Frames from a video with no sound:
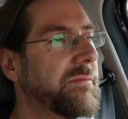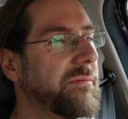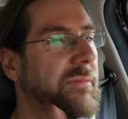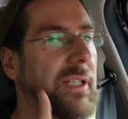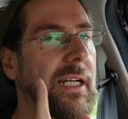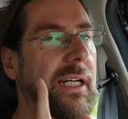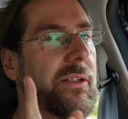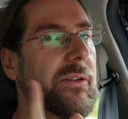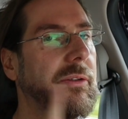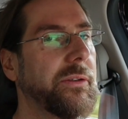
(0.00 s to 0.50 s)

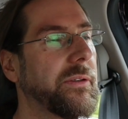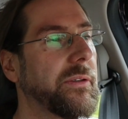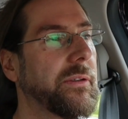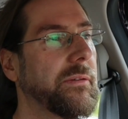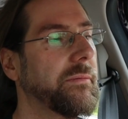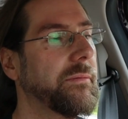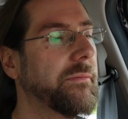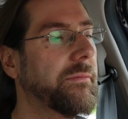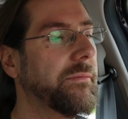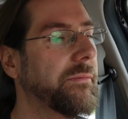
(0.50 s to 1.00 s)
not good.
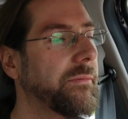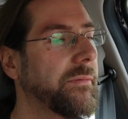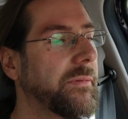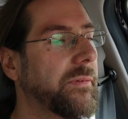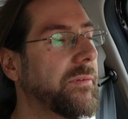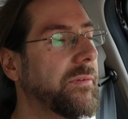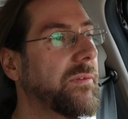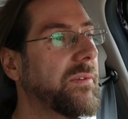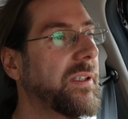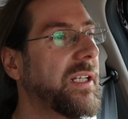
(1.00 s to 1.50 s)

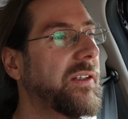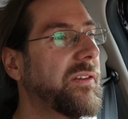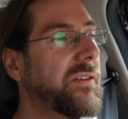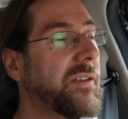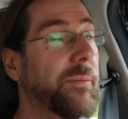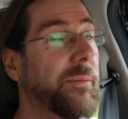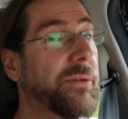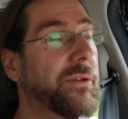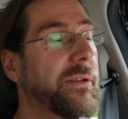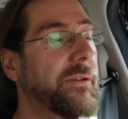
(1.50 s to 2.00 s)
Needs
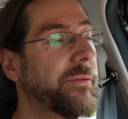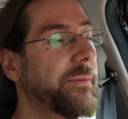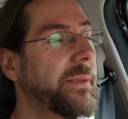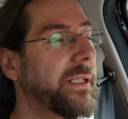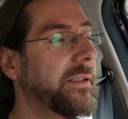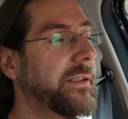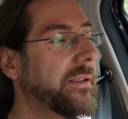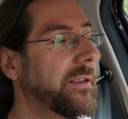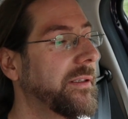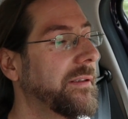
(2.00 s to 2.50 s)

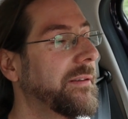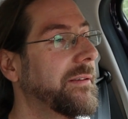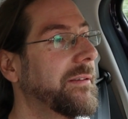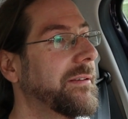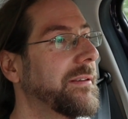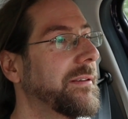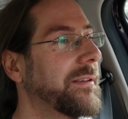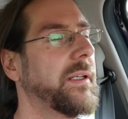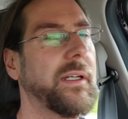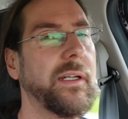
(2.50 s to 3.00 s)
improvement.
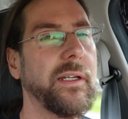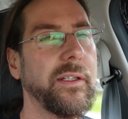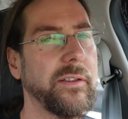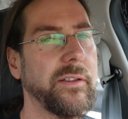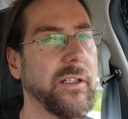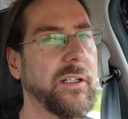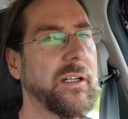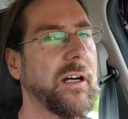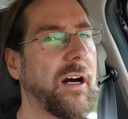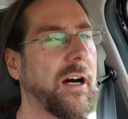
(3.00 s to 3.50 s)

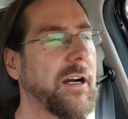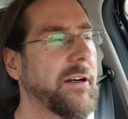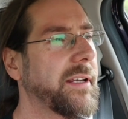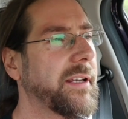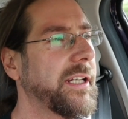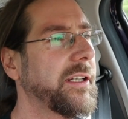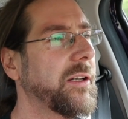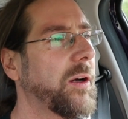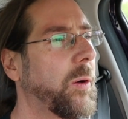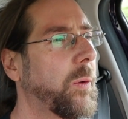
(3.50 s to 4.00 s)
The car
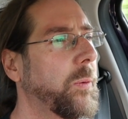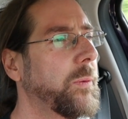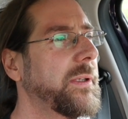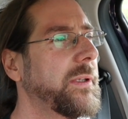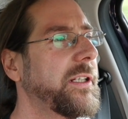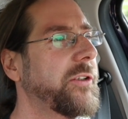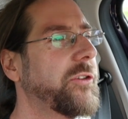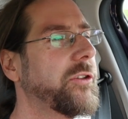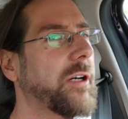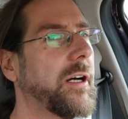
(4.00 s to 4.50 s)
can
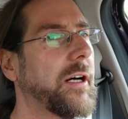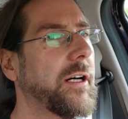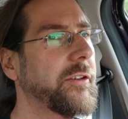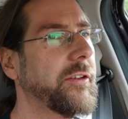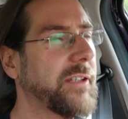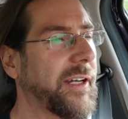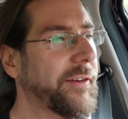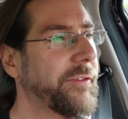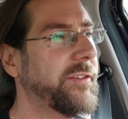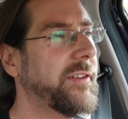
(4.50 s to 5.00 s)
only
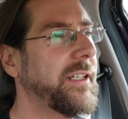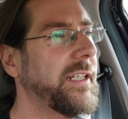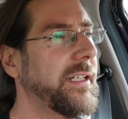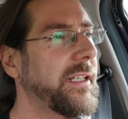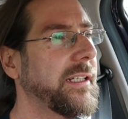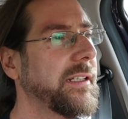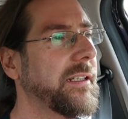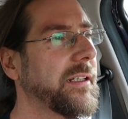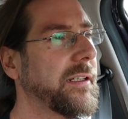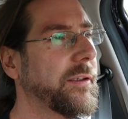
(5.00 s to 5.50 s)
charge, I've seen
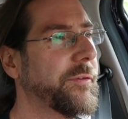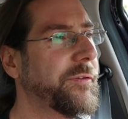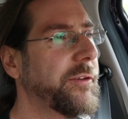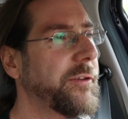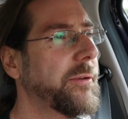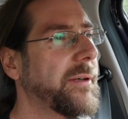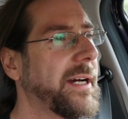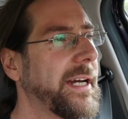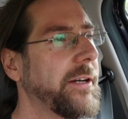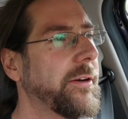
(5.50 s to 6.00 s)
it in a
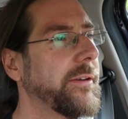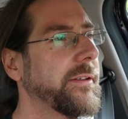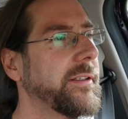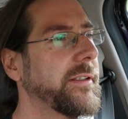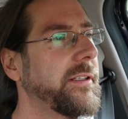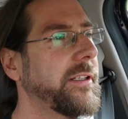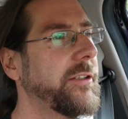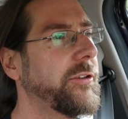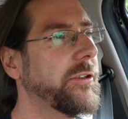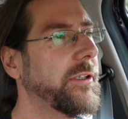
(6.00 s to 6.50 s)
few
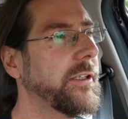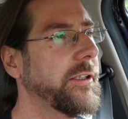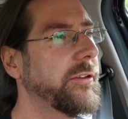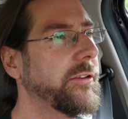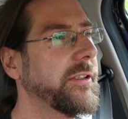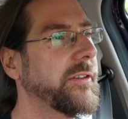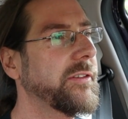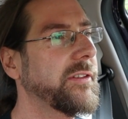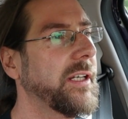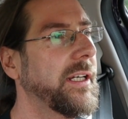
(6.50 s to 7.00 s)
Ionity
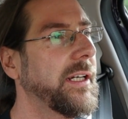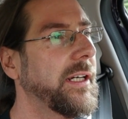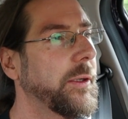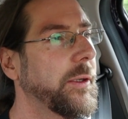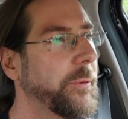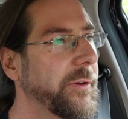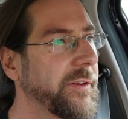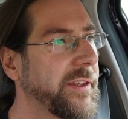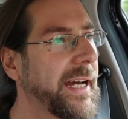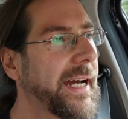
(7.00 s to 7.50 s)
chargers, with